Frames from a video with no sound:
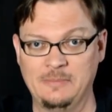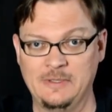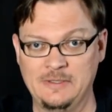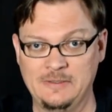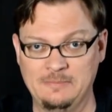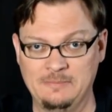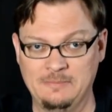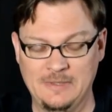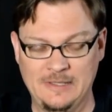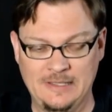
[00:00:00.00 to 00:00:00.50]
but
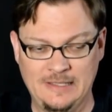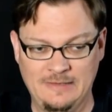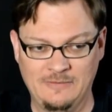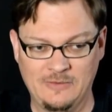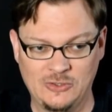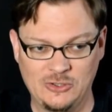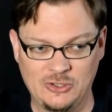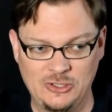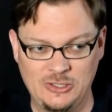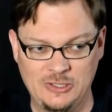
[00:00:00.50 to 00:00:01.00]

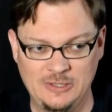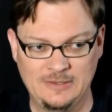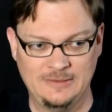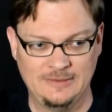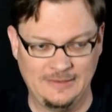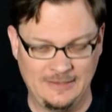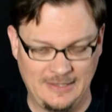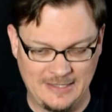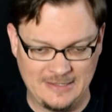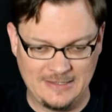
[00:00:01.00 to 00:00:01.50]
even she,
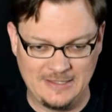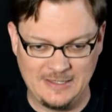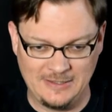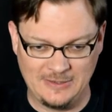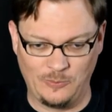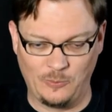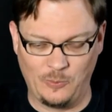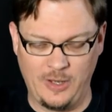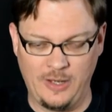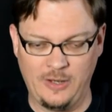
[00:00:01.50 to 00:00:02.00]
as
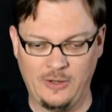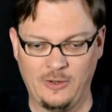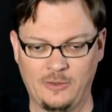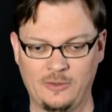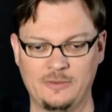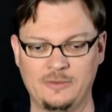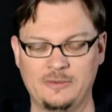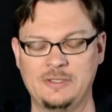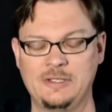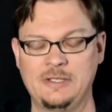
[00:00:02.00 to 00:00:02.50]
the
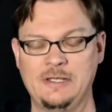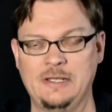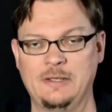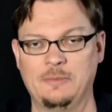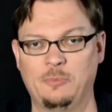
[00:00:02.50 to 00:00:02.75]
writer, she